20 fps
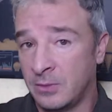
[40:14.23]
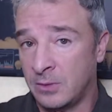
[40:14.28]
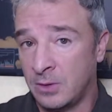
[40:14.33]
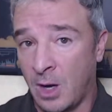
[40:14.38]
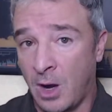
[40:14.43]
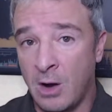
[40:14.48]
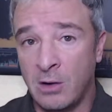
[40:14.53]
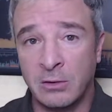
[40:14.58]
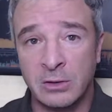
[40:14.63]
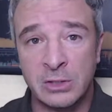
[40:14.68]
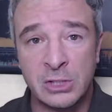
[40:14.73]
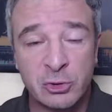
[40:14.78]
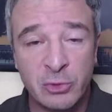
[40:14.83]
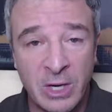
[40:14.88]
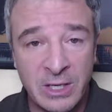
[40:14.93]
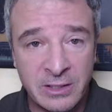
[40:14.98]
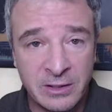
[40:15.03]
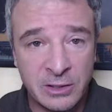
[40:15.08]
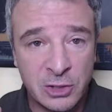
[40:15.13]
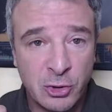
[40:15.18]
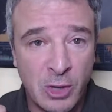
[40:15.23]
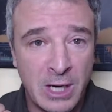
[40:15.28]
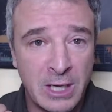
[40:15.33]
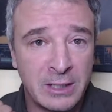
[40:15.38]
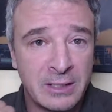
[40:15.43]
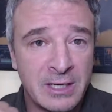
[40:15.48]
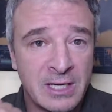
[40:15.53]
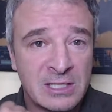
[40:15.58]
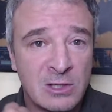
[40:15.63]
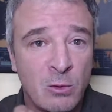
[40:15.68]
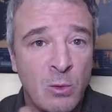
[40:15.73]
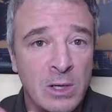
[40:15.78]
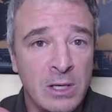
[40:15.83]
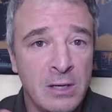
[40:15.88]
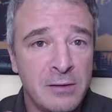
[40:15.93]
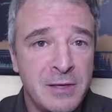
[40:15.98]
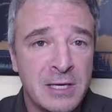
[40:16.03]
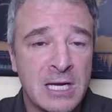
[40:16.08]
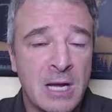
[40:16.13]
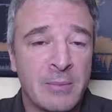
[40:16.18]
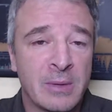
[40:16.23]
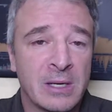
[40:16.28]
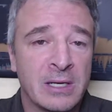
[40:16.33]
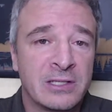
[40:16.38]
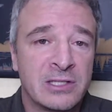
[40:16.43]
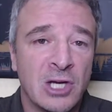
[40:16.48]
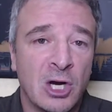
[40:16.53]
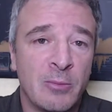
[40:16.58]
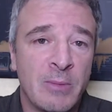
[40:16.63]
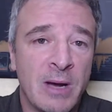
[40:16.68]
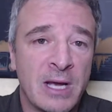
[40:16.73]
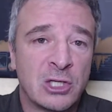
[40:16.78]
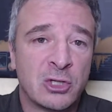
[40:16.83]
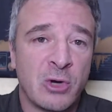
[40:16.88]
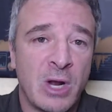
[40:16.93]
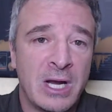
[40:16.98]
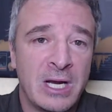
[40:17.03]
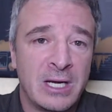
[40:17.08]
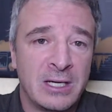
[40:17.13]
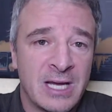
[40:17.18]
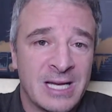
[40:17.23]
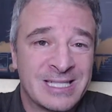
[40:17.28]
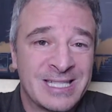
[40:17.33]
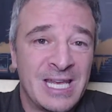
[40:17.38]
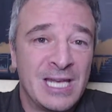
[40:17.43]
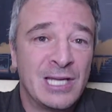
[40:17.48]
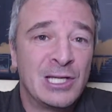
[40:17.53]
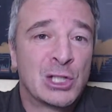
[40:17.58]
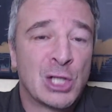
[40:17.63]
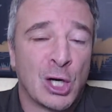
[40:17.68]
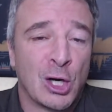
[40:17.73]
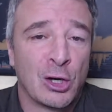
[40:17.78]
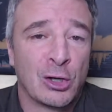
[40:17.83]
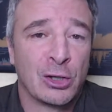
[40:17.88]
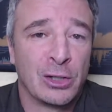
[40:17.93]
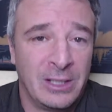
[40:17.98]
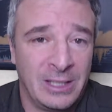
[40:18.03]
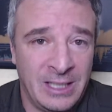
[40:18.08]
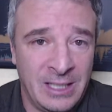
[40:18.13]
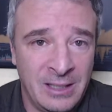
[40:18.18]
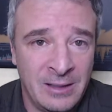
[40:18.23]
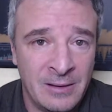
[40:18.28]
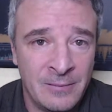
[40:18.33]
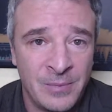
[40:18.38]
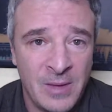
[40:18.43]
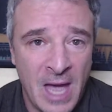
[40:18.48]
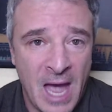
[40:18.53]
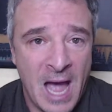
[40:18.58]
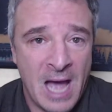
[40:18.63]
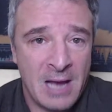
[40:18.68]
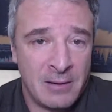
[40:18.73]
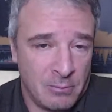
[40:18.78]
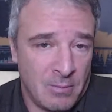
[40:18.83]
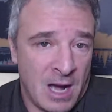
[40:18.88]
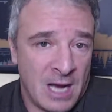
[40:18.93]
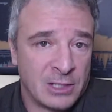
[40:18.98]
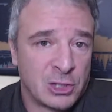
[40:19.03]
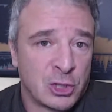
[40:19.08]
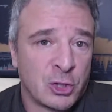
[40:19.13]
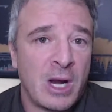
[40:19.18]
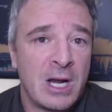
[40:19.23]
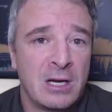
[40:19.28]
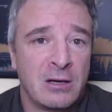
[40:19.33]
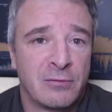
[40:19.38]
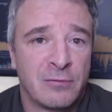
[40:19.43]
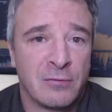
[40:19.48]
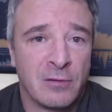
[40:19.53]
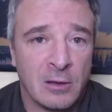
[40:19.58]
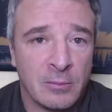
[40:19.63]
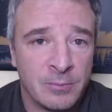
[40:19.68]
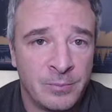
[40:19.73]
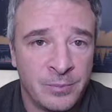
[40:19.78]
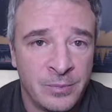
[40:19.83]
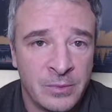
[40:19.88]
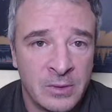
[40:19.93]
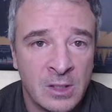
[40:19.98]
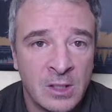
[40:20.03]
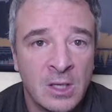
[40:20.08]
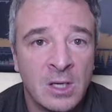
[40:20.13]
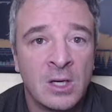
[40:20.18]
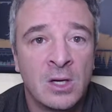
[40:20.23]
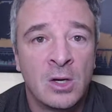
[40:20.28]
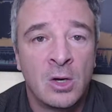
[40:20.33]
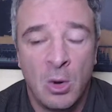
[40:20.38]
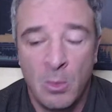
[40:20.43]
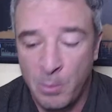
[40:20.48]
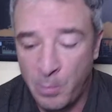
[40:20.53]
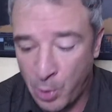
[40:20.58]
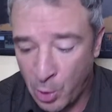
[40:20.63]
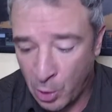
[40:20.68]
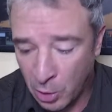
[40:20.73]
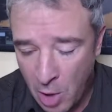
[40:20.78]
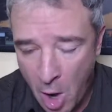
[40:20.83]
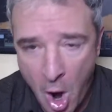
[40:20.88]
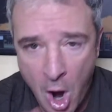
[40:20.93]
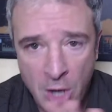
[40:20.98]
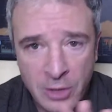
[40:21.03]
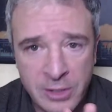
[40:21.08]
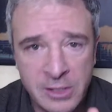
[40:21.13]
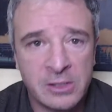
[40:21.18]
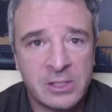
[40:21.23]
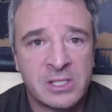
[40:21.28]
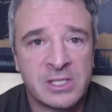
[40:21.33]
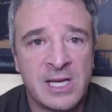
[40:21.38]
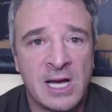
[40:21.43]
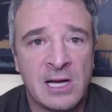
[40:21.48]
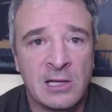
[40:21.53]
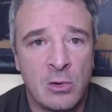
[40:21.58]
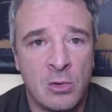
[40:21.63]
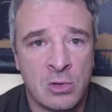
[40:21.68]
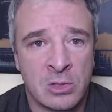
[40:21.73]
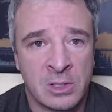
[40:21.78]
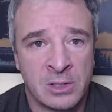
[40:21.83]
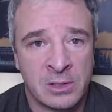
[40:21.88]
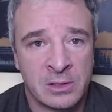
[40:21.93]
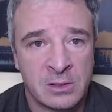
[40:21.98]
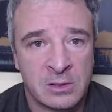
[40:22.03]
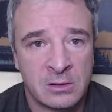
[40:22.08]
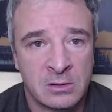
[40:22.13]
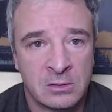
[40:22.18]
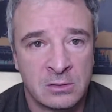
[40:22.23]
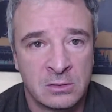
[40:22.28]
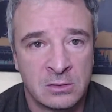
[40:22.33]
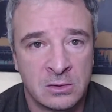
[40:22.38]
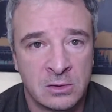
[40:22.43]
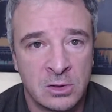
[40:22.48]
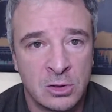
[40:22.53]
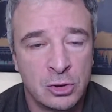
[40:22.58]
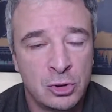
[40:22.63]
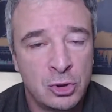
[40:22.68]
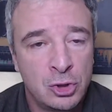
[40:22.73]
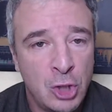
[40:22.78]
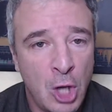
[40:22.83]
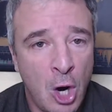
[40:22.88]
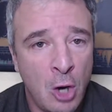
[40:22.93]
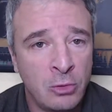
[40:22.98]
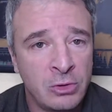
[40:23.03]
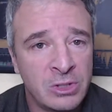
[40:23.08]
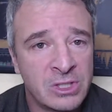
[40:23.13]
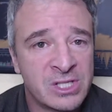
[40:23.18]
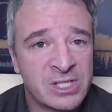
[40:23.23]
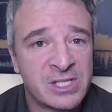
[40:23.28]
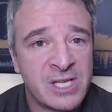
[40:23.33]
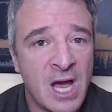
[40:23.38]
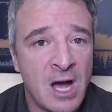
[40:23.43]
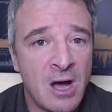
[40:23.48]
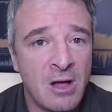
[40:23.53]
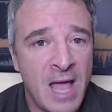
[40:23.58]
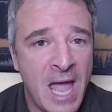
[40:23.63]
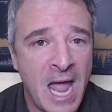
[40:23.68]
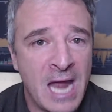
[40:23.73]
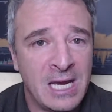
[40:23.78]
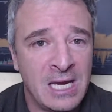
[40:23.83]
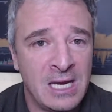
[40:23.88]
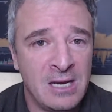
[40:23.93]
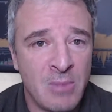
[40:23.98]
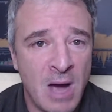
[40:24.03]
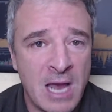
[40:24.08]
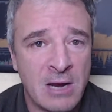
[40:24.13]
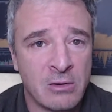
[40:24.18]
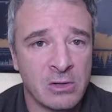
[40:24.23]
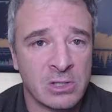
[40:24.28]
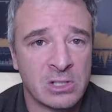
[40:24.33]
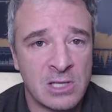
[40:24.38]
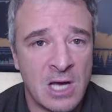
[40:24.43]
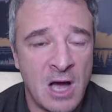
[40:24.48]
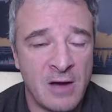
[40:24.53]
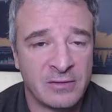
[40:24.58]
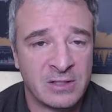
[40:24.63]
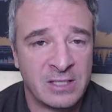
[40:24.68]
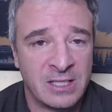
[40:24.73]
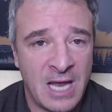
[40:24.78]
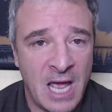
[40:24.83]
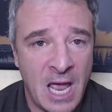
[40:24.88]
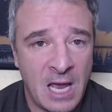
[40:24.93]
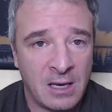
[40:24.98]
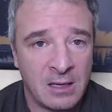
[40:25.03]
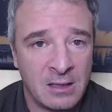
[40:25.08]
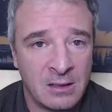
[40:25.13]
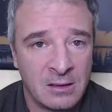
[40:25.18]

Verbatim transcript: I'll go straight to the trading desk. And what do you think I'm going to tell my trading desk internally at my trading firm? Pull all your sell orders. Don't sell any Microsoft today.